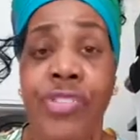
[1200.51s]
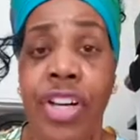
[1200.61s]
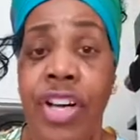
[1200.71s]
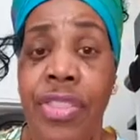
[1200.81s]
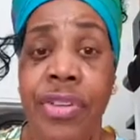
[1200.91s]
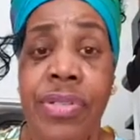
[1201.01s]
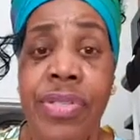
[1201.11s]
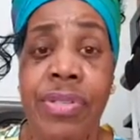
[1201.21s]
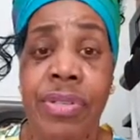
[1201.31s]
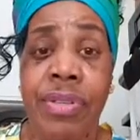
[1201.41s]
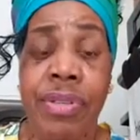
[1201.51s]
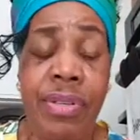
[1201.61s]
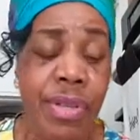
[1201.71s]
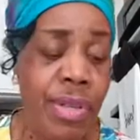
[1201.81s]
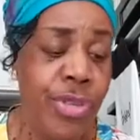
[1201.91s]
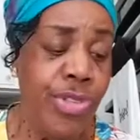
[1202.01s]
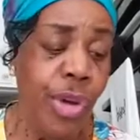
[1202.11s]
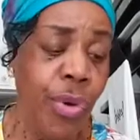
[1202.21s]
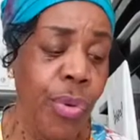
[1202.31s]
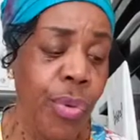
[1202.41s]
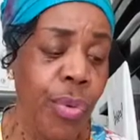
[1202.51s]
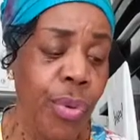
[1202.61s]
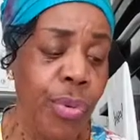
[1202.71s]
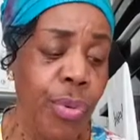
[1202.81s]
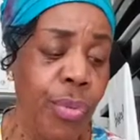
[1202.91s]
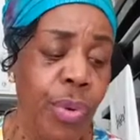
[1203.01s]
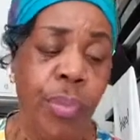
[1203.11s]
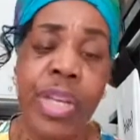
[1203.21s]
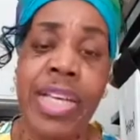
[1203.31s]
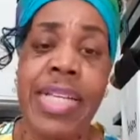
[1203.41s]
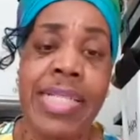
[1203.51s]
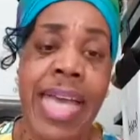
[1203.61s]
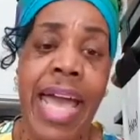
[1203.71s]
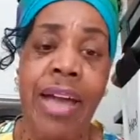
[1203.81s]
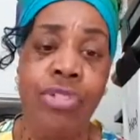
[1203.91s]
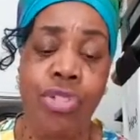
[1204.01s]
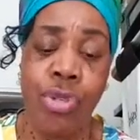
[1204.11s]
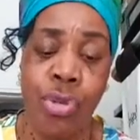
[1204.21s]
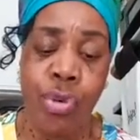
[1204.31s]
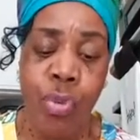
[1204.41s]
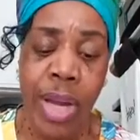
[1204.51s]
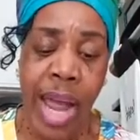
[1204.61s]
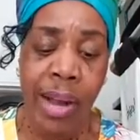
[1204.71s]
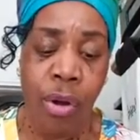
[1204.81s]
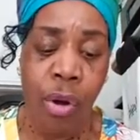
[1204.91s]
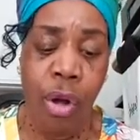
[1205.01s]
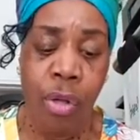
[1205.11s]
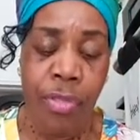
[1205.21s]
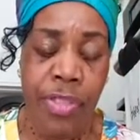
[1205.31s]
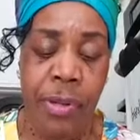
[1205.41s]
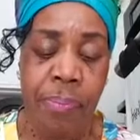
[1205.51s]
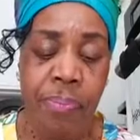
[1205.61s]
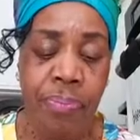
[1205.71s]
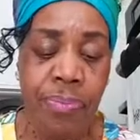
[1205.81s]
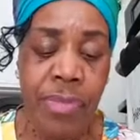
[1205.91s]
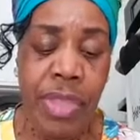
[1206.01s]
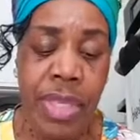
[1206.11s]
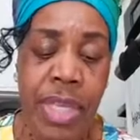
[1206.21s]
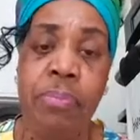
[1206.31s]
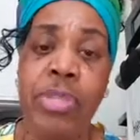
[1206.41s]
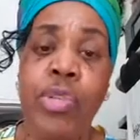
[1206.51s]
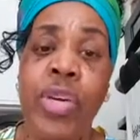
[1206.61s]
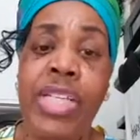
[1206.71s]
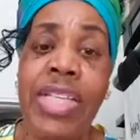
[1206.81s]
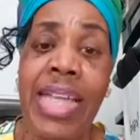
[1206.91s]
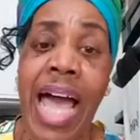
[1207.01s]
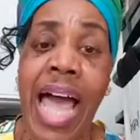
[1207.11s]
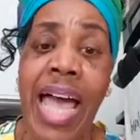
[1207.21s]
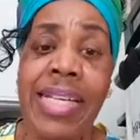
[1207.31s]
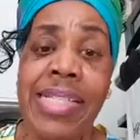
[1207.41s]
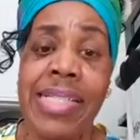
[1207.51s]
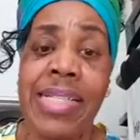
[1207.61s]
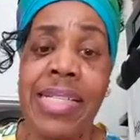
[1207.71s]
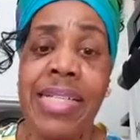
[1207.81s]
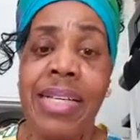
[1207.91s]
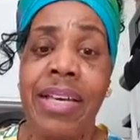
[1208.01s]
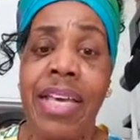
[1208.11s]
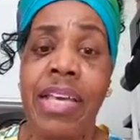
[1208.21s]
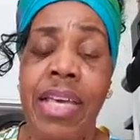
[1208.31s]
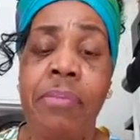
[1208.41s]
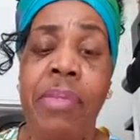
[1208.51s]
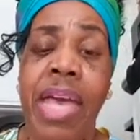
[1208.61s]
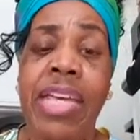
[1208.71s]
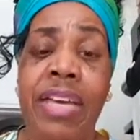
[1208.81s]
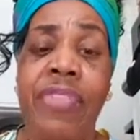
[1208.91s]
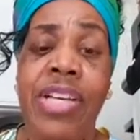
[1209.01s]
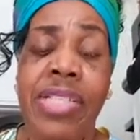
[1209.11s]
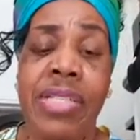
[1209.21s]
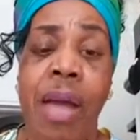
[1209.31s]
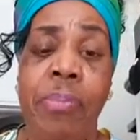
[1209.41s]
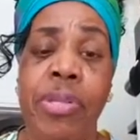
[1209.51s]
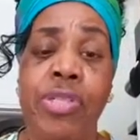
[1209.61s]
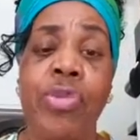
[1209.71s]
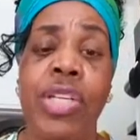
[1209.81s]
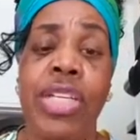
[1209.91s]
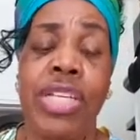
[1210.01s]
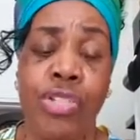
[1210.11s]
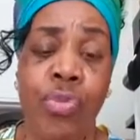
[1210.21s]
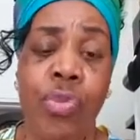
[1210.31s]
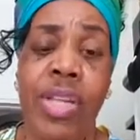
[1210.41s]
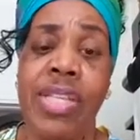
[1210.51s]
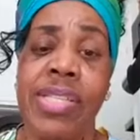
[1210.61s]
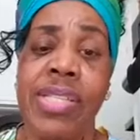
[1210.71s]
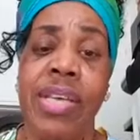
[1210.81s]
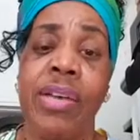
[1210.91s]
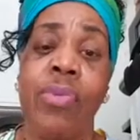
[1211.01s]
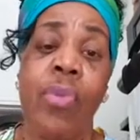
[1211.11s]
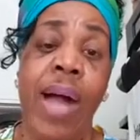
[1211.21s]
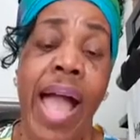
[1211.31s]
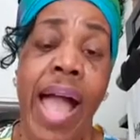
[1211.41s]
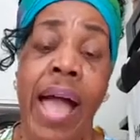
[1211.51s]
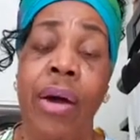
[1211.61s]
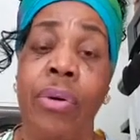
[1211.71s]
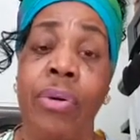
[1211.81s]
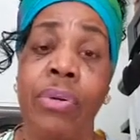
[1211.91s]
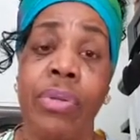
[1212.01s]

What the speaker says: for others. So when we get down to what I call the in between the lines, it may give us an opportunity to really say, wow,